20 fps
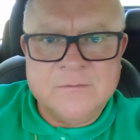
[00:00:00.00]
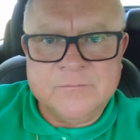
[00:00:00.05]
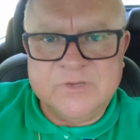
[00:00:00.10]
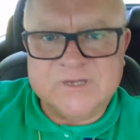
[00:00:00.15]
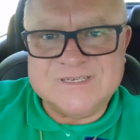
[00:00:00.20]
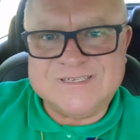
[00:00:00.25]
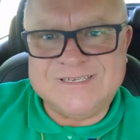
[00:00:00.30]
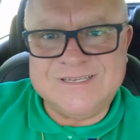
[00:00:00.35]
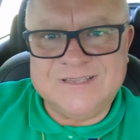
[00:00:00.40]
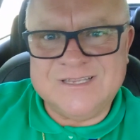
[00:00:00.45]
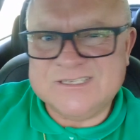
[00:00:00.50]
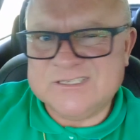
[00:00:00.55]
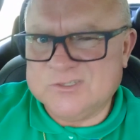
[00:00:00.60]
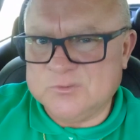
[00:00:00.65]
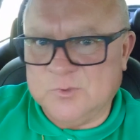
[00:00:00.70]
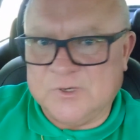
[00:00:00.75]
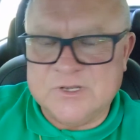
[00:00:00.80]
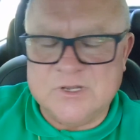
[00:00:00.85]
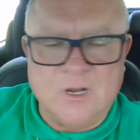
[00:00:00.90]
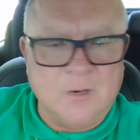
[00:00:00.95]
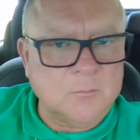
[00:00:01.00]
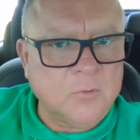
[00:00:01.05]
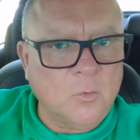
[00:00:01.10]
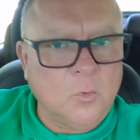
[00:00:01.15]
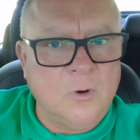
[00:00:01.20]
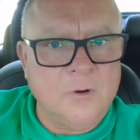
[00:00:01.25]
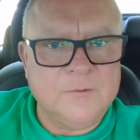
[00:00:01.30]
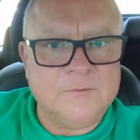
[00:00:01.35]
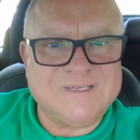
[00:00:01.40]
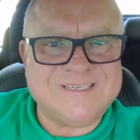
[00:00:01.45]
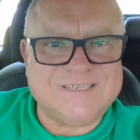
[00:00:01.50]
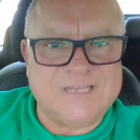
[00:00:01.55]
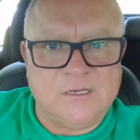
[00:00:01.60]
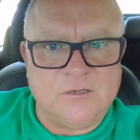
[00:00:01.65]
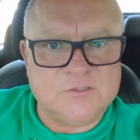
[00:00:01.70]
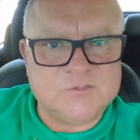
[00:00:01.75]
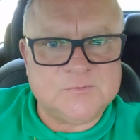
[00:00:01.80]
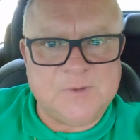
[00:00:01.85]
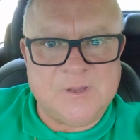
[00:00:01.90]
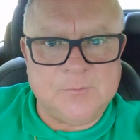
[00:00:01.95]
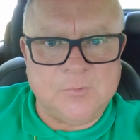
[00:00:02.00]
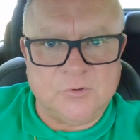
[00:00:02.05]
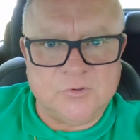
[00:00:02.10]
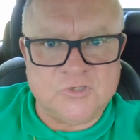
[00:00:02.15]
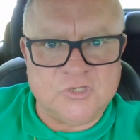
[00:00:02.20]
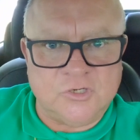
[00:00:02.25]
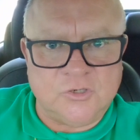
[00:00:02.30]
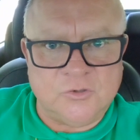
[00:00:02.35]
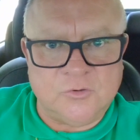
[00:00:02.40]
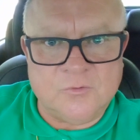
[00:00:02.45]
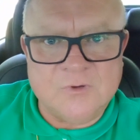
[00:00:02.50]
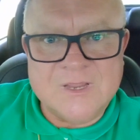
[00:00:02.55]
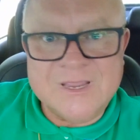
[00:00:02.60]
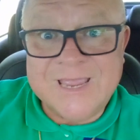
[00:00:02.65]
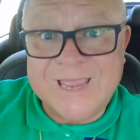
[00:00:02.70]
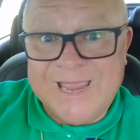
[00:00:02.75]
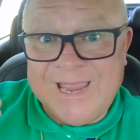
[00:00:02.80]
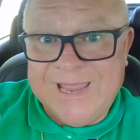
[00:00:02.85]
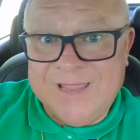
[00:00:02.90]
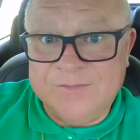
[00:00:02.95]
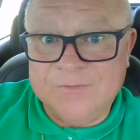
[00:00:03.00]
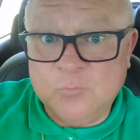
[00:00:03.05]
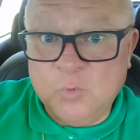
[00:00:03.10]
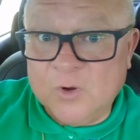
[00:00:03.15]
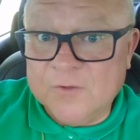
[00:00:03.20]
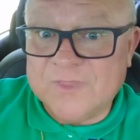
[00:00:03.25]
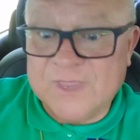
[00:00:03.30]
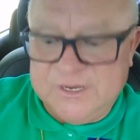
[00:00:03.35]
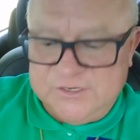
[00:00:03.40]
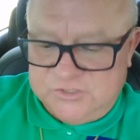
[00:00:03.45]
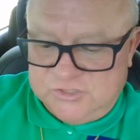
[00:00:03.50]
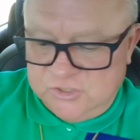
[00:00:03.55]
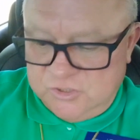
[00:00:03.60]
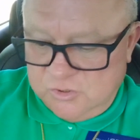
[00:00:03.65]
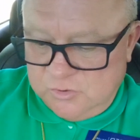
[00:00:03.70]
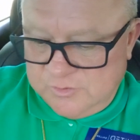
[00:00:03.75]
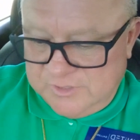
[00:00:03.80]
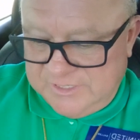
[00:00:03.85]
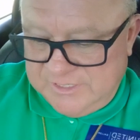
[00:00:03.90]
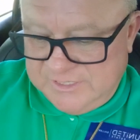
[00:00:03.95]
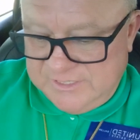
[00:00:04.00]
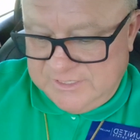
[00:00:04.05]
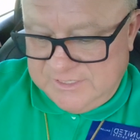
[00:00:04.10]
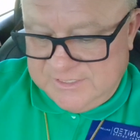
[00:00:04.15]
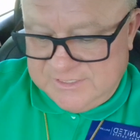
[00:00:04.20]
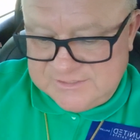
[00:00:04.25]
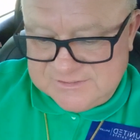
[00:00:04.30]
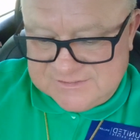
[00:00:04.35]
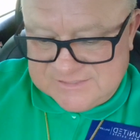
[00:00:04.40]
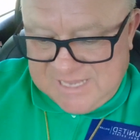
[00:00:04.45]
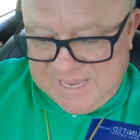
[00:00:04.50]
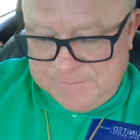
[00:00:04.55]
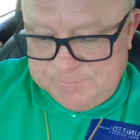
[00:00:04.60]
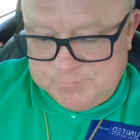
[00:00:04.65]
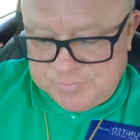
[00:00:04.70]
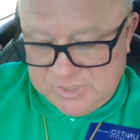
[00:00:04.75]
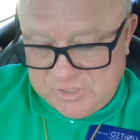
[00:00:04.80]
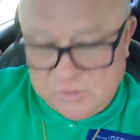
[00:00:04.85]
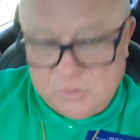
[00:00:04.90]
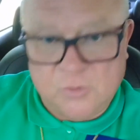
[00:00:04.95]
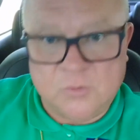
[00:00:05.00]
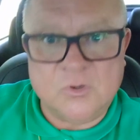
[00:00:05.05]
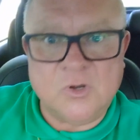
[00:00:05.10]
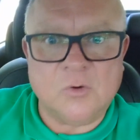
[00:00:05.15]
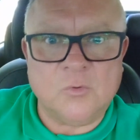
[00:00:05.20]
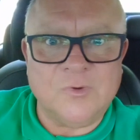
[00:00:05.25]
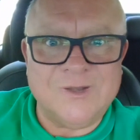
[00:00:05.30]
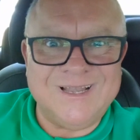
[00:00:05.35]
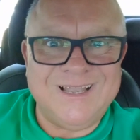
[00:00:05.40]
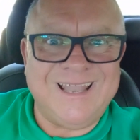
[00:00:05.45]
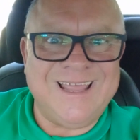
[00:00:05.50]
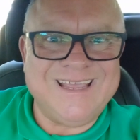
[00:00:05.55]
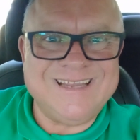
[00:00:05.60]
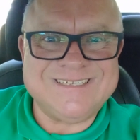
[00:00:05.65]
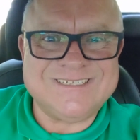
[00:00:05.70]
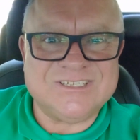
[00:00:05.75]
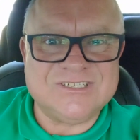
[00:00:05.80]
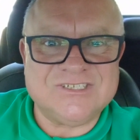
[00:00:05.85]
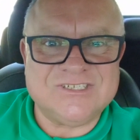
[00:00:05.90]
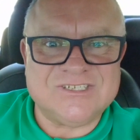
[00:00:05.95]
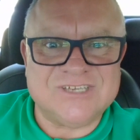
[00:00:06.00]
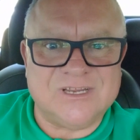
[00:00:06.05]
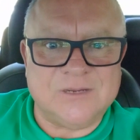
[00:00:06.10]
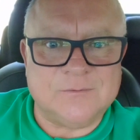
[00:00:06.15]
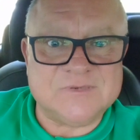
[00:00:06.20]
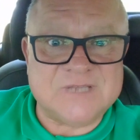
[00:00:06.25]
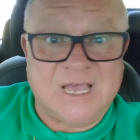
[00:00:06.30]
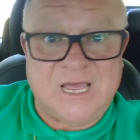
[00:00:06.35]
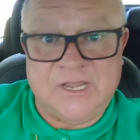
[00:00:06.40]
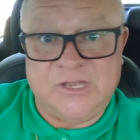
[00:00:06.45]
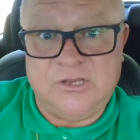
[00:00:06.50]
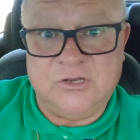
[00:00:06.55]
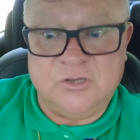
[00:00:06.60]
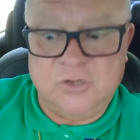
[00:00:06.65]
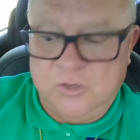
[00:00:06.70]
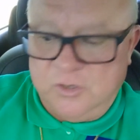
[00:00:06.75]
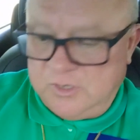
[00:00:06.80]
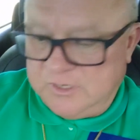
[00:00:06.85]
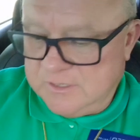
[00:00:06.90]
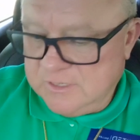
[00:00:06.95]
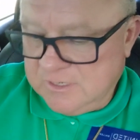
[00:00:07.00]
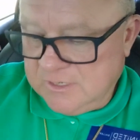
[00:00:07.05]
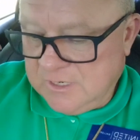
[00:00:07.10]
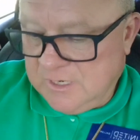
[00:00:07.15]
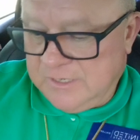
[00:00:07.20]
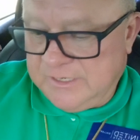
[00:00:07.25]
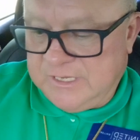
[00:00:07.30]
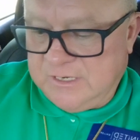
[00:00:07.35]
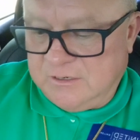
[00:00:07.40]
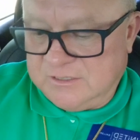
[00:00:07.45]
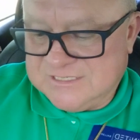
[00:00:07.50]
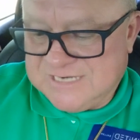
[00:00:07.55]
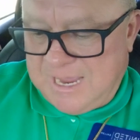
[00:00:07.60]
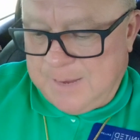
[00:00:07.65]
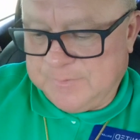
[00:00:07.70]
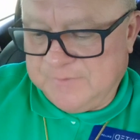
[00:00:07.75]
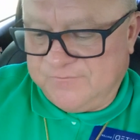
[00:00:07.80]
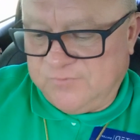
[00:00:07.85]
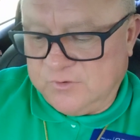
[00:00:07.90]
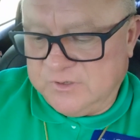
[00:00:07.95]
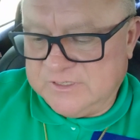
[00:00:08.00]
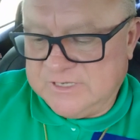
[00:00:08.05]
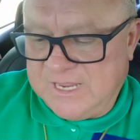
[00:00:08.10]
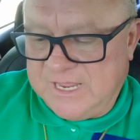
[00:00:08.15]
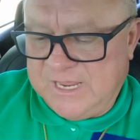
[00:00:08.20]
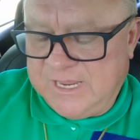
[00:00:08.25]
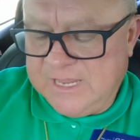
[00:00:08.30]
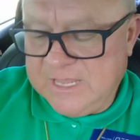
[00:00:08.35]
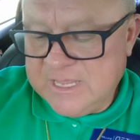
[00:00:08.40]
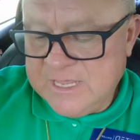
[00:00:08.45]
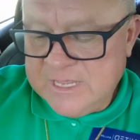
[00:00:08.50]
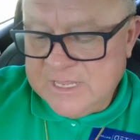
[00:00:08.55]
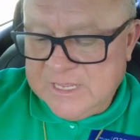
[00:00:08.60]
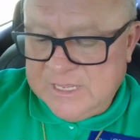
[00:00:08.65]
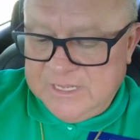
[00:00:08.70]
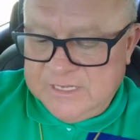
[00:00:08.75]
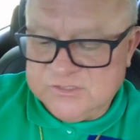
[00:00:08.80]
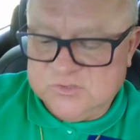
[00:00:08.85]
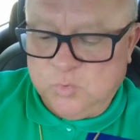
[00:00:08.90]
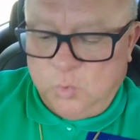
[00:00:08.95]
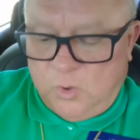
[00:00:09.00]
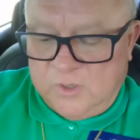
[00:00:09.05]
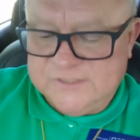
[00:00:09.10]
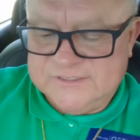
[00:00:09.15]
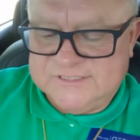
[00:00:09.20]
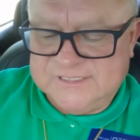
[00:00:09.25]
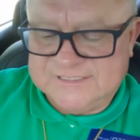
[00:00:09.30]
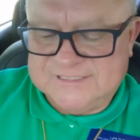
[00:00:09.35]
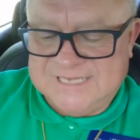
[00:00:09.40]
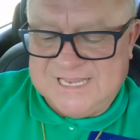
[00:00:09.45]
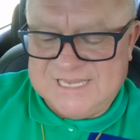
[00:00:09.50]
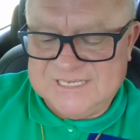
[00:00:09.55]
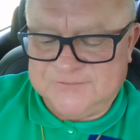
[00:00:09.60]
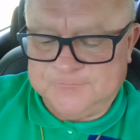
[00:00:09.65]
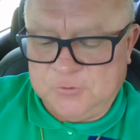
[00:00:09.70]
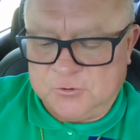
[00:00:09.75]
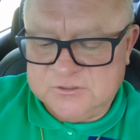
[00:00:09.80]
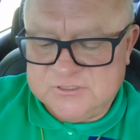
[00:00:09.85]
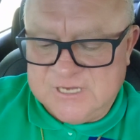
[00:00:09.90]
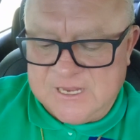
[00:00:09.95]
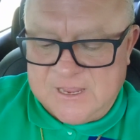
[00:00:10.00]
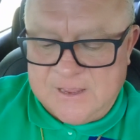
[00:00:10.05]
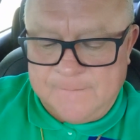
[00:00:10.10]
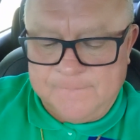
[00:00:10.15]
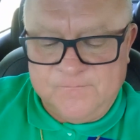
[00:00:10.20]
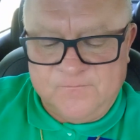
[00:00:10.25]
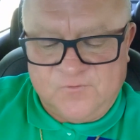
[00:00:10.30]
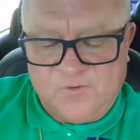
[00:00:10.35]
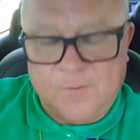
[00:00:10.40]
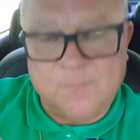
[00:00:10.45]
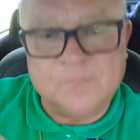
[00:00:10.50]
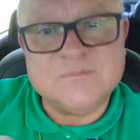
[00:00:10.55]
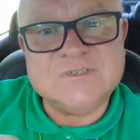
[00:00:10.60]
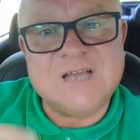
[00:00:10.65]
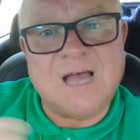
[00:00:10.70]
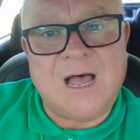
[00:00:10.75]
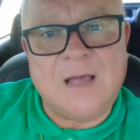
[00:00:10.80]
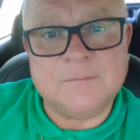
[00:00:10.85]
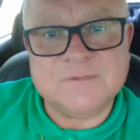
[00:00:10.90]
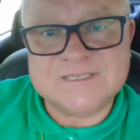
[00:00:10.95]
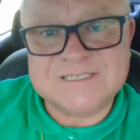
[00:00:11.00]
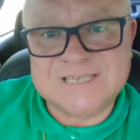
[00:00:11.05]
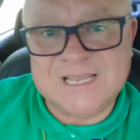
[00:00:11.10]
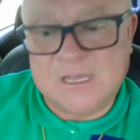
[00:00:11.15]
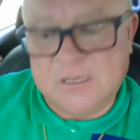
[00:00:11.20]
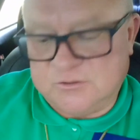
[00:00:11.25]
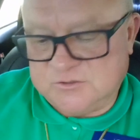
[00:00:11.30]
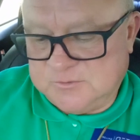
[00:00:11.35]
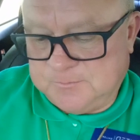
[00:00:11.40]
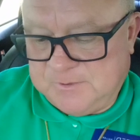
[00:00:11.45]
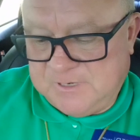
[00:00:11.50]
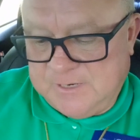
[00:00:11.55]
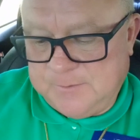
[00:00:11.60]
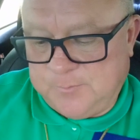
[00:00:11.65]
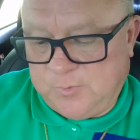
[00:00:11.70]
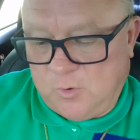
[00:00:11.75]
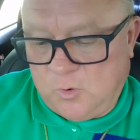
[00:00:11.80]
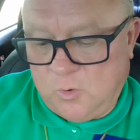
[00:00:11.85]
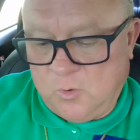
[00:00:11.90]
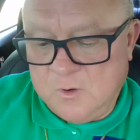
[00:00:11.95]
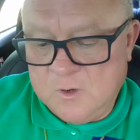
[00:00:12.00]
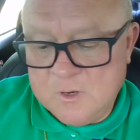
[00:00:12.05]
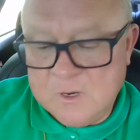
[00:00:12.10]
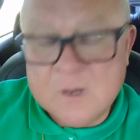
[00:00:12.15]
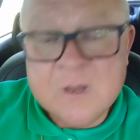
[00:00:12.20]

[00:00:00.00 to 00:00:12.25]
But see, this is what number one salespeople do. And what they do is they build relationships. How do you do it? Again, our topic for today is one successful tip from top salespeople,